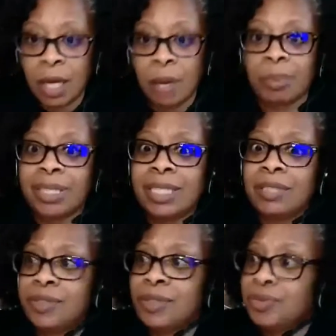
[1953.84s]

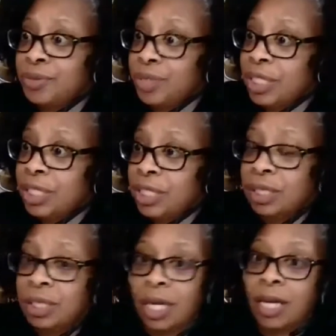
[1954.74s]
Please feel free,
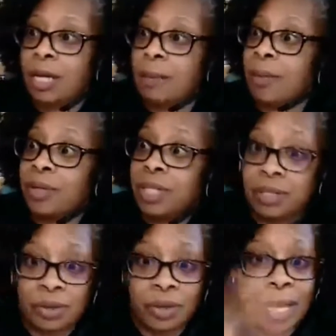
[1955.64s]

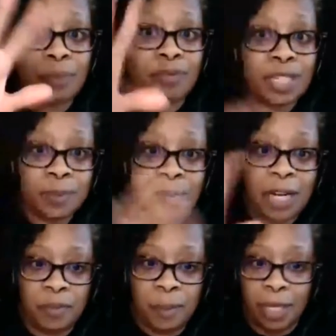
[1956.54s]
Instagram, Facebook,
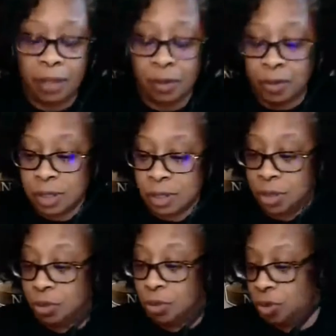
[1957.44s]
everybody, and of course
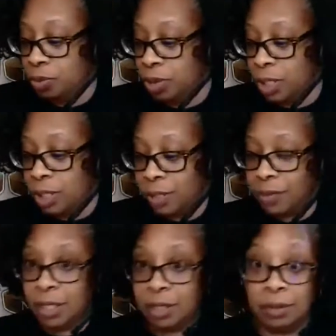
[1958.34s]
YouTube when y'all get
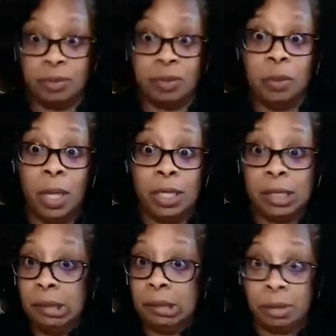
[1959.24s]
ready to rewatch
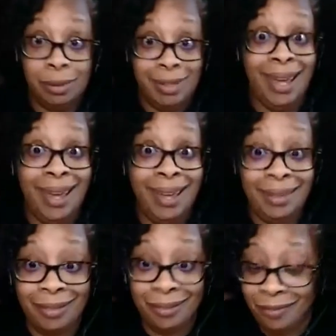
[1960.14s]
this.
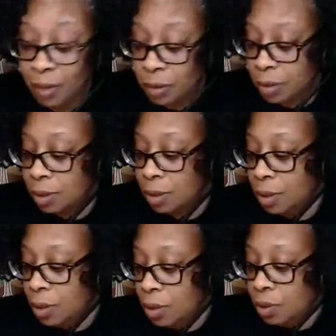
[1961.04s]
Folks
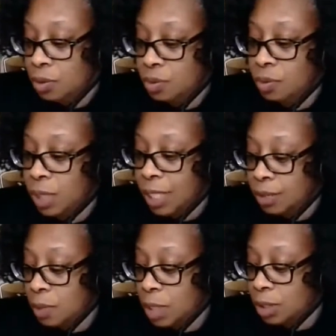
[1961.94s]
who like
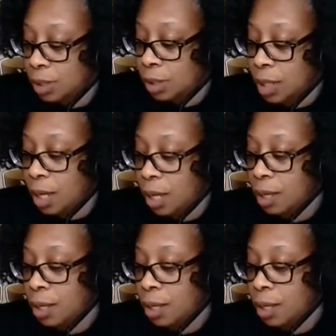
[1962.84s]
to watch on Sunday.